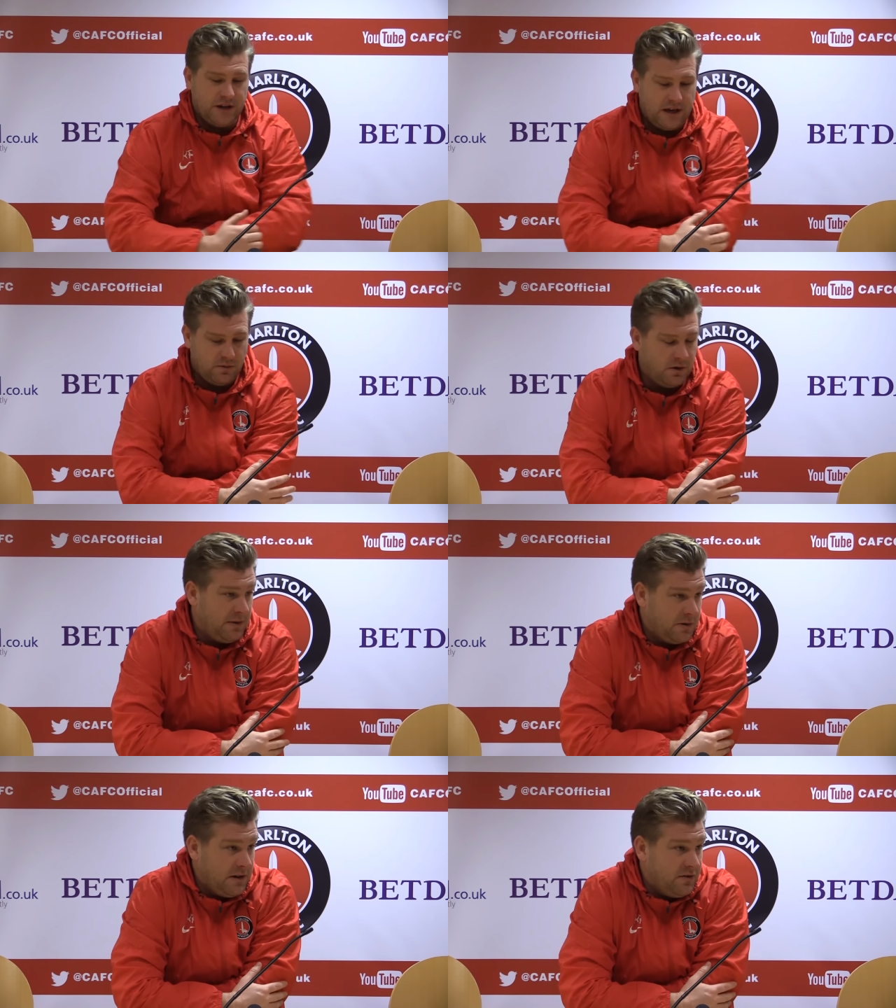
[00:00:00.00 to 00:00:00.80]
Jake was one of
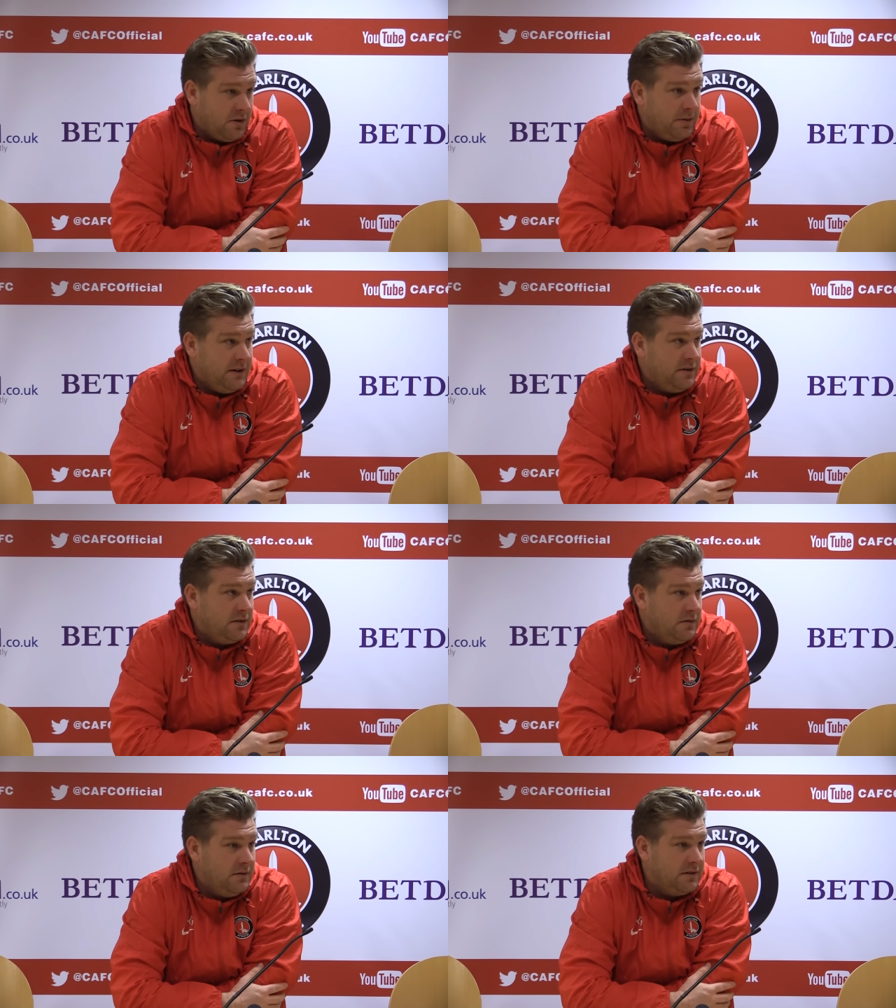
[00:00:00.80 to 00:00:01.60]
the best players on the pitch.
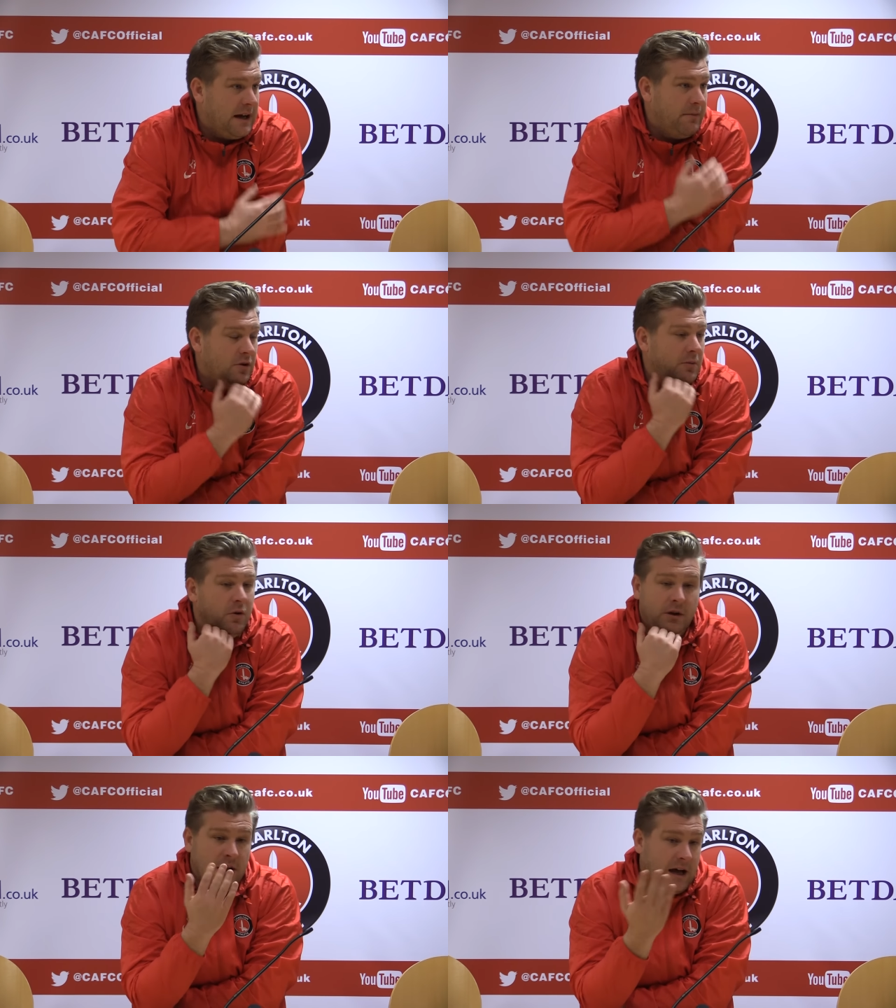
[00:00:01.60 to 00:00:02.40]
Time was on, but,